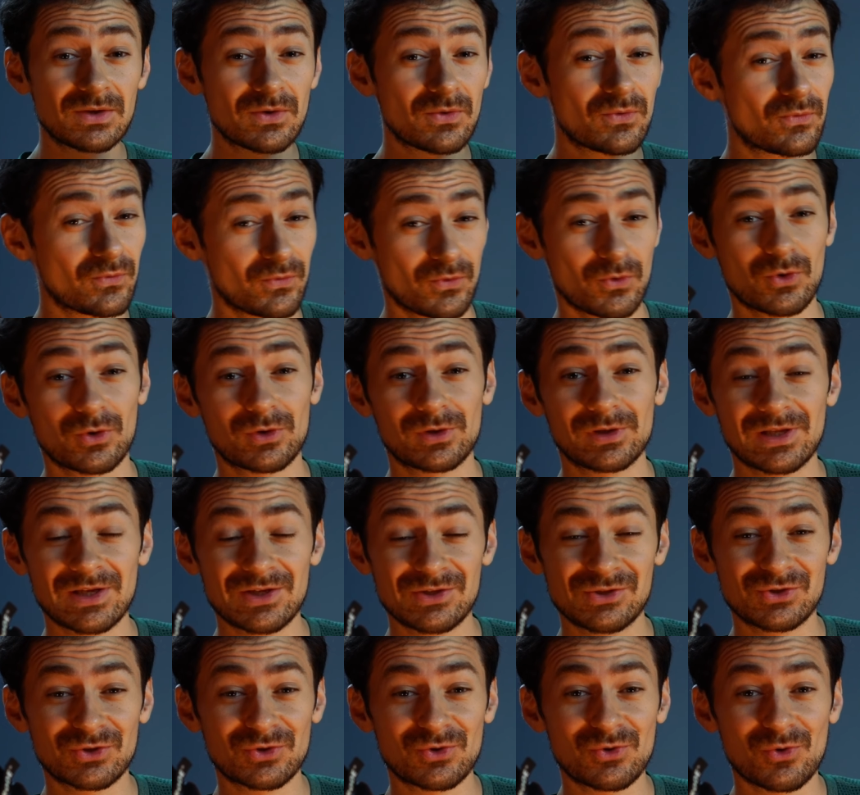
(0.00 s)
of 4
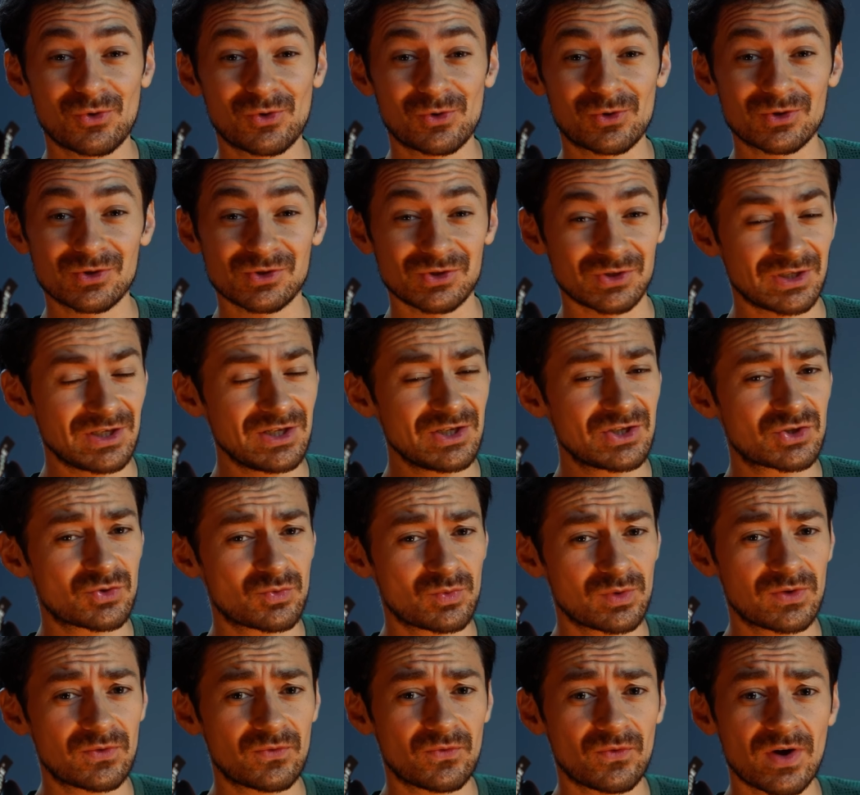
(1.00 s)
laser cores, each
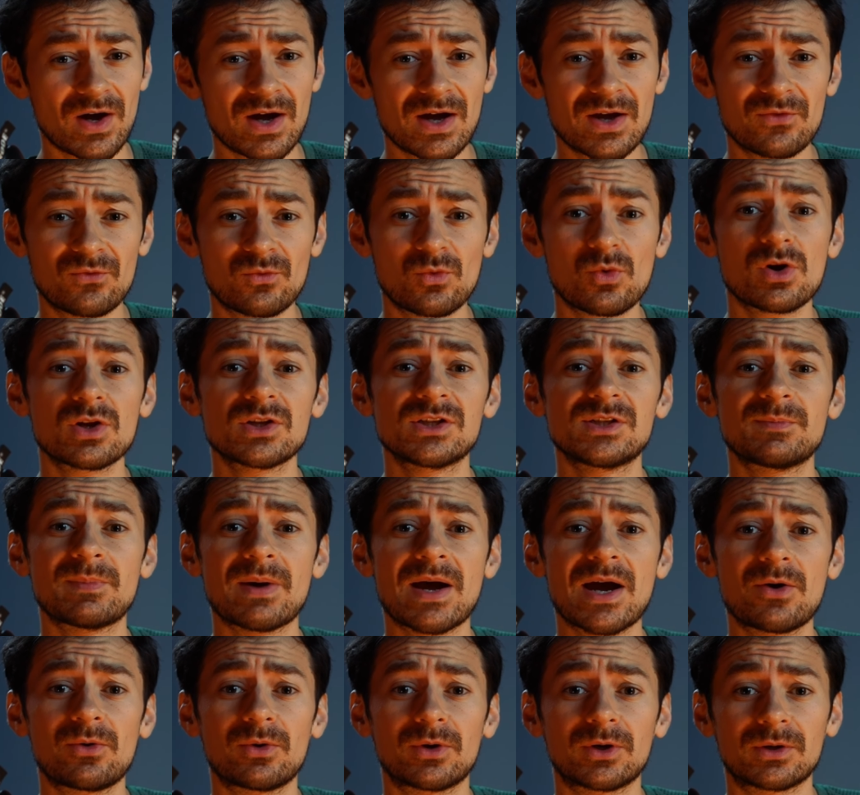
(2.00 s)
with 5 watts
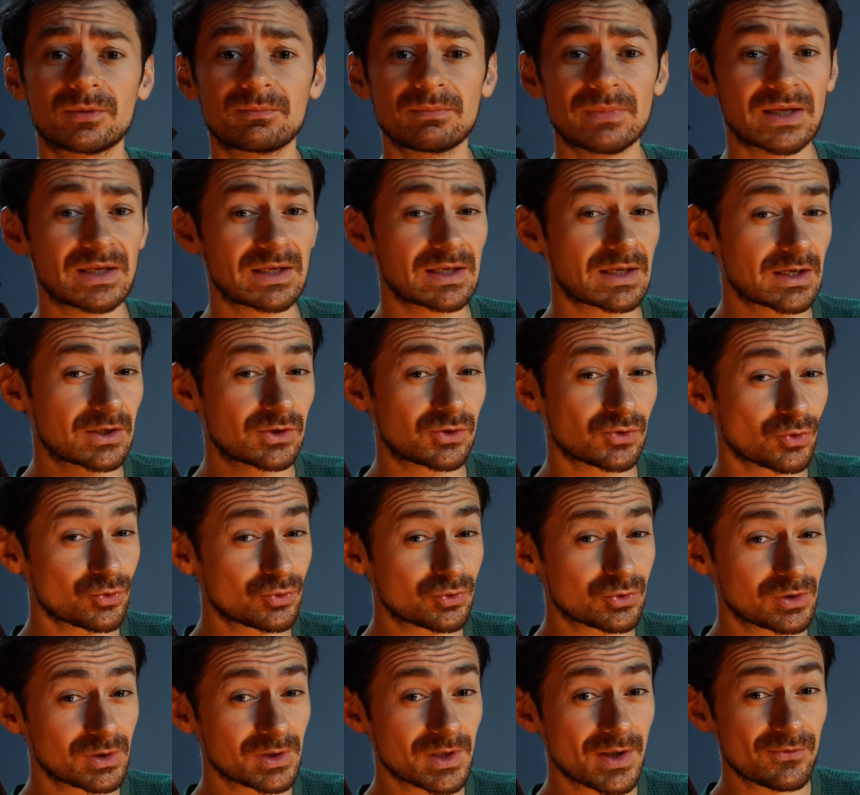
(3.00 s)
power, making a
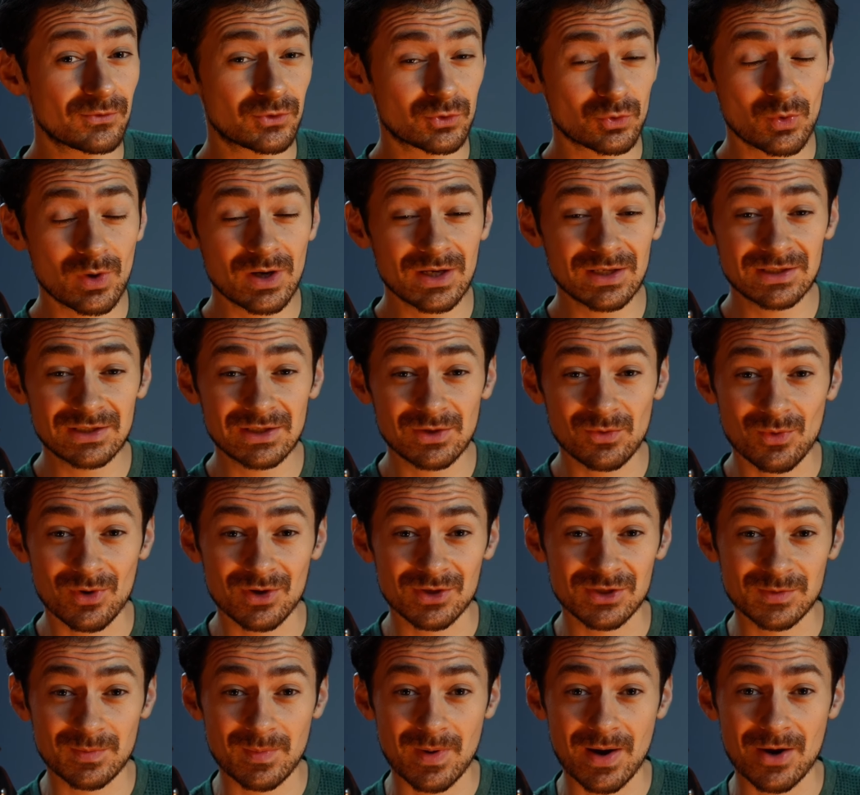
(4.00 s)
total of 20
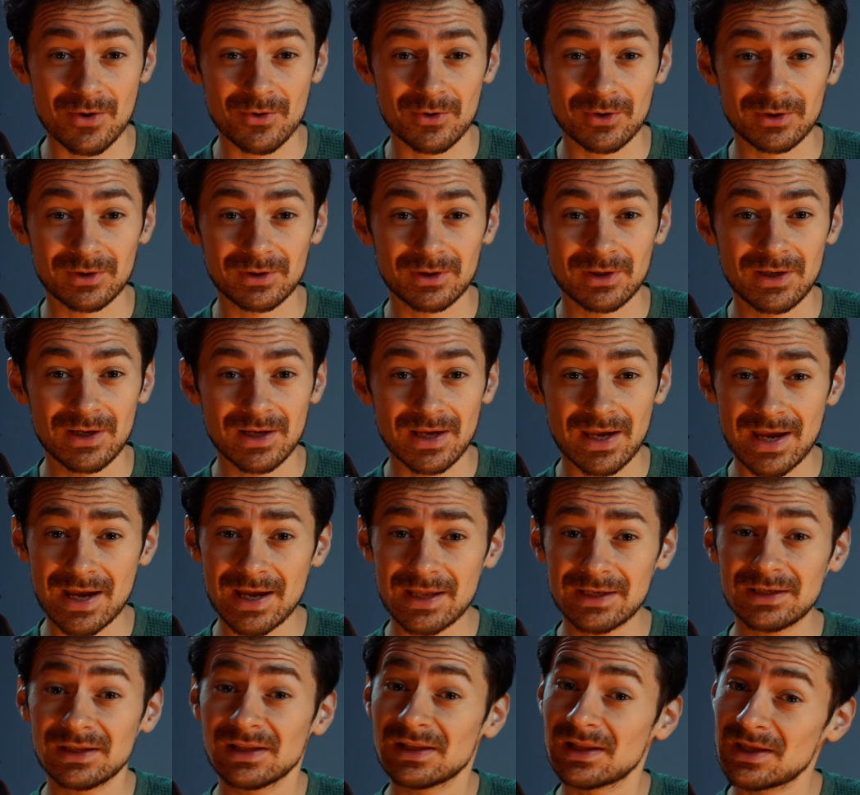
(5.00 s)
watts power,
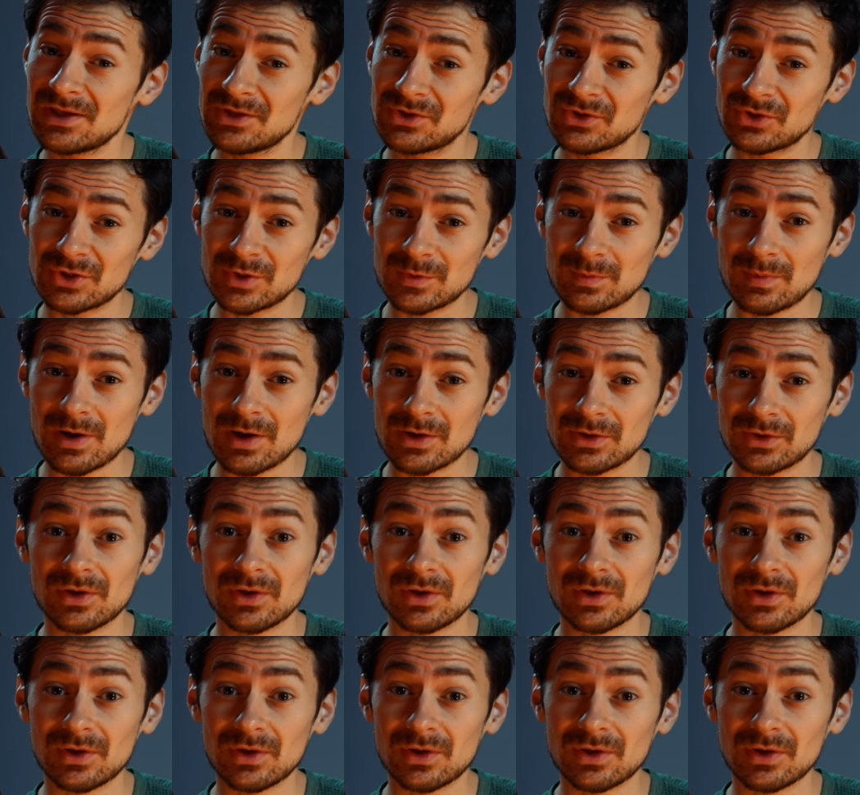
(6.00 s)
and a laser spot